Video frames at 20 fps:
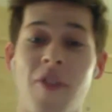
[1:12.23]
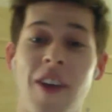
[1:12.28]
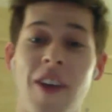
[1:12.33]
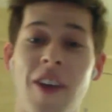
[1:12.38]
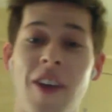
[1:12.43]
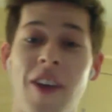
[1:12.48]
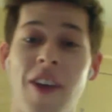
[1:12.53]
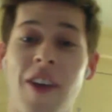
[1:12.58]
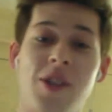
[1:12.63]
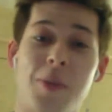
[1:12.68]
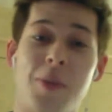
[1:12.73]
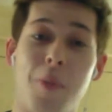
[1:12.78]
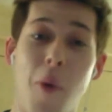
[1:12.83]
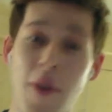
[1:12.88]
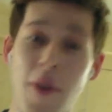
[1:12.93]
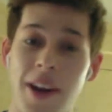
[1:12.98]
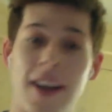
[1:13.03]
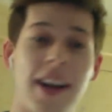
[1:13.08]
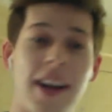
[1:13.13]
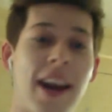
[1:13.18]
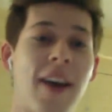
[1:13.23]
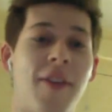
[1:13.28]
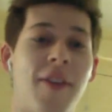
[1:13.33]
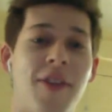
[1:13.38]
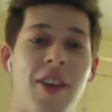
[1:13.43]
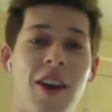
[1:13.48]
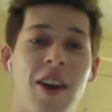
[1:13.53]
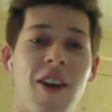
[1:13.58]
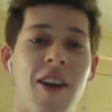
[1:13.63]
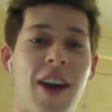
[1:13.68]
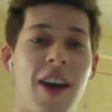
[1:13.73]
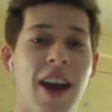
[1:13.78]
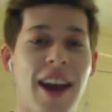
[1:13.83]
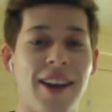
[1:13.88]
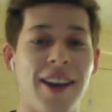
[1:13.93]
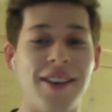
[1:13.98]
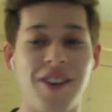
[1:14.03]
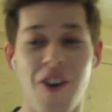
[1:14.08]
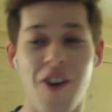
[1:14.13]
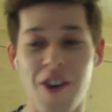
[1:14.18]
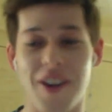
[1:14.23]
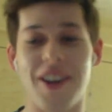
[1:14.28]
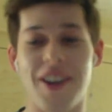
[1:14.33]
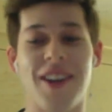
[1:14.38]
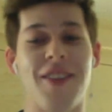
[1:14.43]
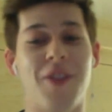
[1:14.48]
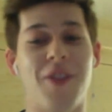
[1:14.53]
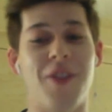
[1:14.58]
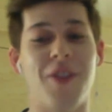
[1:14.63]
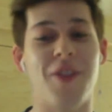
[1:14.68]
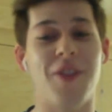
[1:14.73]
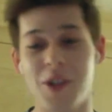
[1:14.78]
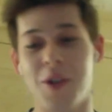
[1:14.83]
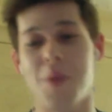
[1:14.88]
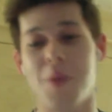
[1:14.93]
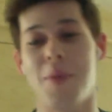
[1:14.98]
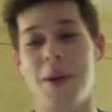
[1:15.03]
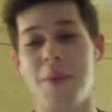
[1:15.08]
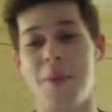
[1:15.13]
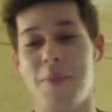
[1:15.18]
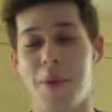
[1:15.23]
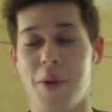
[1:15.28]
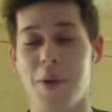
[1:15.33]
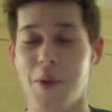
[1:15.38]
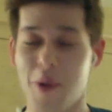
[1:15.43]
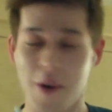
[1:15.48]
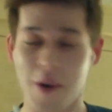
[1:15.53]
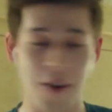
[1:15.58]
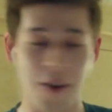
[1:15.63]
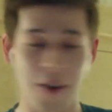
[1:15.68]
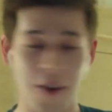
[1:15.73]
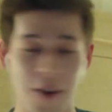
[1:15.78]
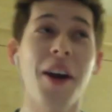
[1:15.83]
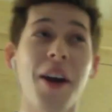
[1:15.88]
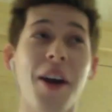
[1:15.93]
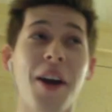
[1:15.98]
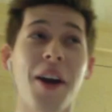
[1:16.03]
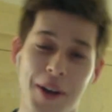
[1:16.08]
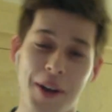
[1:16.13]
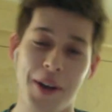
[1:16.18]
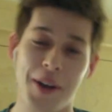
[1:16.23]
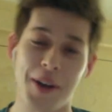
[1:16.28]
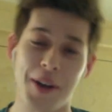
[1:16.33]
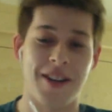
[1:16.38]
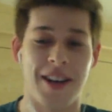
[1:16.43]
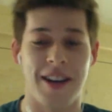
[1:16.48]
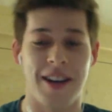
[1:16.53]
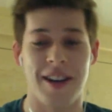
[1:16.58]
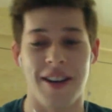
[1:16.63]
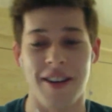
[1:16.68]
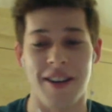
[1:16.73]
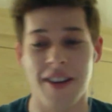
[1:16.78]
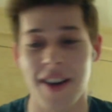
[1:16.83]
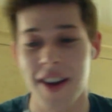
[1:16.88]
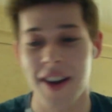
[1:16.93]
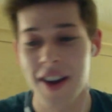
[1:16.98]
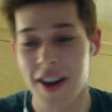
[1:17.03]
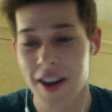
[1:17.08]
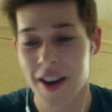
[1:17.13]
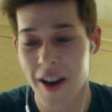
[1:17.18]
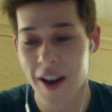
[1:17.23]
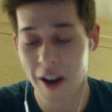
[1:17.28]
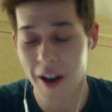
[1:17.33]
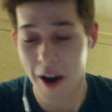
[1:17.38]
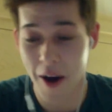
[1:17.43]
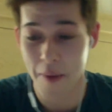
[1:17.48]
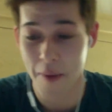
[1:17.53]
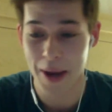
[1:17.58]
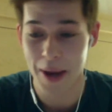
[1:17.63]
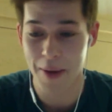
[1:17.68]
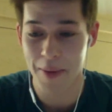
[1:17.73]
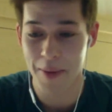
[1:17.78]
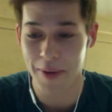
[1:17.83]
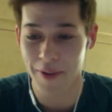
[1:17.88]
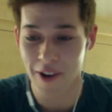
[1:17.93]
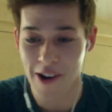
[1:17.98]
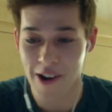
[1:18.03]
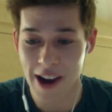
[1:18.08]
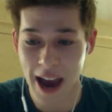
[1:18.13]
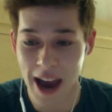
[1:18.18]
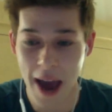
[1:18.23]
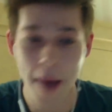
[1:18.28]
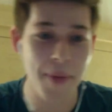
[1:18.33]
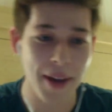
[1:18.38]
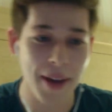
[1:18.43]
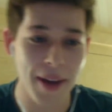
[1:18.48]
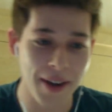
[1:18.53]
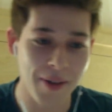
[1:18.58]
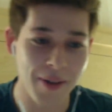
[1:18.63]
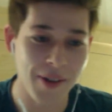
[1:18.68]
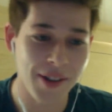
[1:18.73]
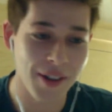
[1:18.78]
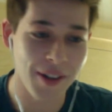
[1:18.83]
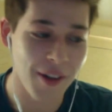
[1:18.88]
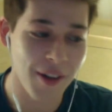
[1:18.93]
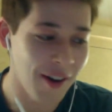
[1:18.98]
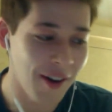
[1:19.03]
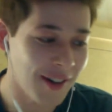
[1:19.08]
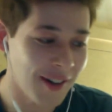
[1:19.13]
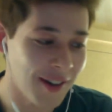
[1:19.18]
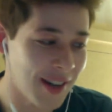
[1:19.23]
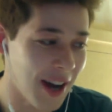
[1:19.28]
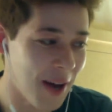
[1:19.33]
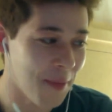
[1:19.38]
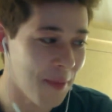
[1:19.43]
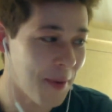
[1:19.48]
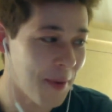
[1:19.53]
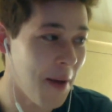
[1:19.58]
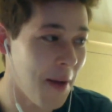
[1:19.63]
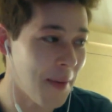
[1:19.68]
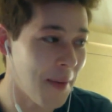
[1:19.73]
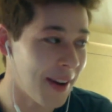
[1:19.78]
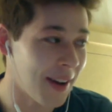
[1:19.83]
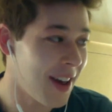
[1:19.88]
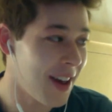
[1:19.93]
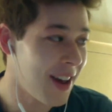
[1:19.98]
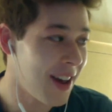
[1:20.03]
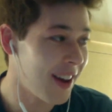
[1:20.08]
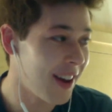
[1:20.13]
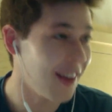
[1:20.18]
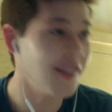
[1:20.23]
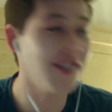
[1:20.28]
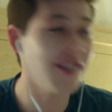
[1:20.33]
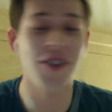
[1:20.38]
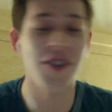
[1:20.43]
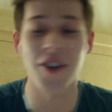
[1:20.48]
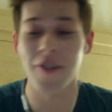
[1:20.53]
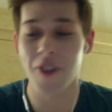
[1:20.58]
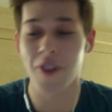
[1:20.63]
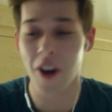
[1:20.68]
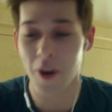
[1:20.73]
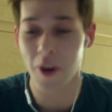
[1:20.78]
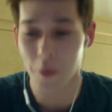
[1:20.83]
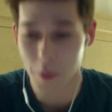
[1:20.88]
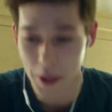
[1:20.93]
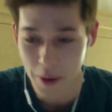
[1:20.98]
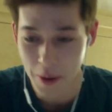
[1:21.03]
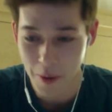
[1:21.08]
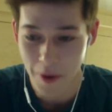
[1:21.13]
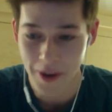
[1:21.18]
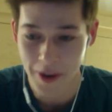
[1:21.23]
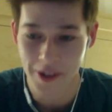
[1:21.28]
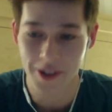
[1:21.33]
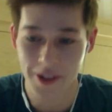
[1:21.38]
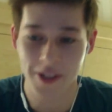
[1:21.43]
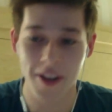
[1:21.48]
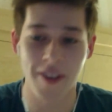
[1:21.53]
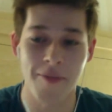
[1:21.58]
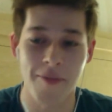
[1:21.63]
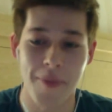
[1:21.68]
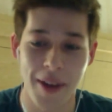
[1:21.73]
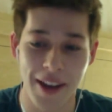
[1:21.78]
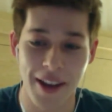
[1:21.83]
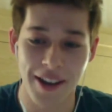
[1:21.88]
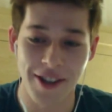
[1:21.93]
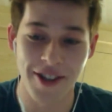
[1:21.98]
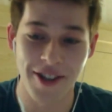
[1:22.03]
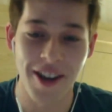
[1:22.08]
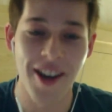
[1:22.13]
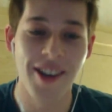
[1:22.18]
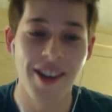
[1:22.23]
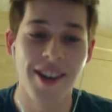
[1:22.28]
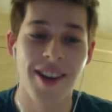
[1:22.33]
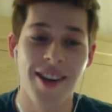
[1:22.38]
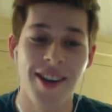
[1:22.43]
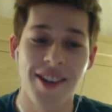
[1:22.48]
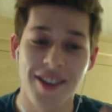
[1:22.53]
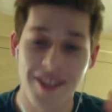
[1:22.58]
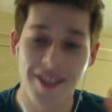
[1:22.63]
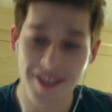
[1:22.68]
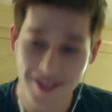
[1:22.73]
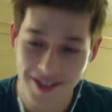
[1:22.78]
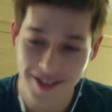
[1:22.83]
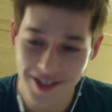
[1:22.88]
that she pointed it out there and targeted those two people who are incredibly irritating made me very happy, and it was a long time coming. Kelsey should have gone week 1 instead of Paige. So